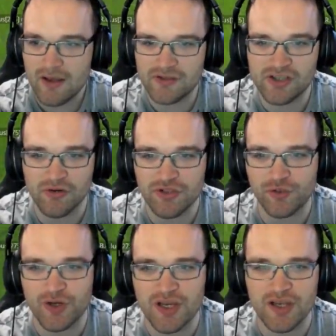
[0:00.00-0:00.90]
It's so
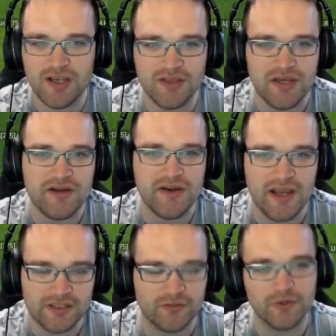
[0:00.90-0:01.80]
tricky to get the
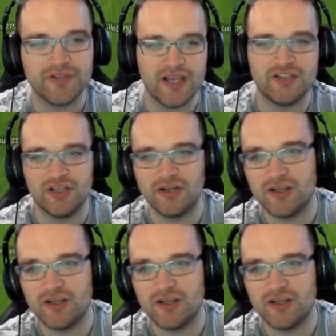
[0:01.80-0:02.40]
next rotation